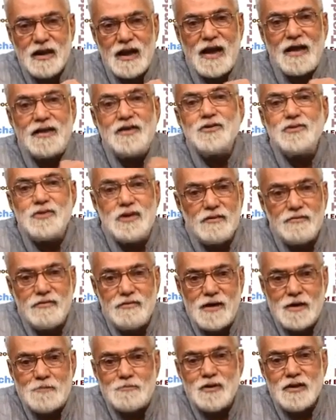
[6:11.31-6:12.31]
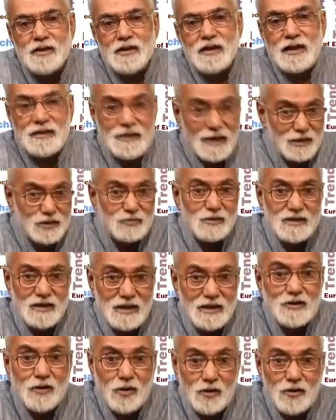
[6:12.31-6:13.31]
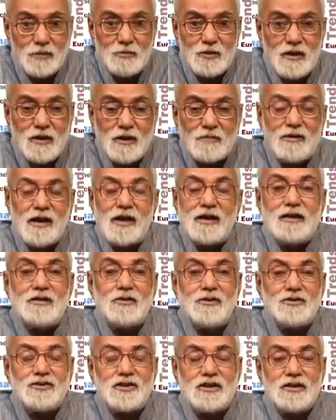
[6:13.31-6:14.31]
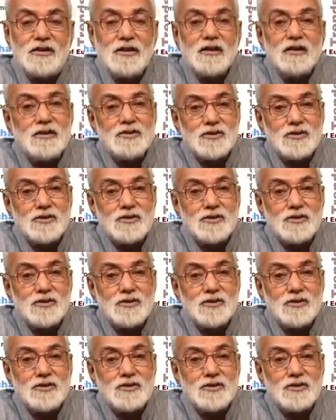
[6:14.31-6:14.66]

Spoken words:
And you develop, and that's why the economy of early Holocene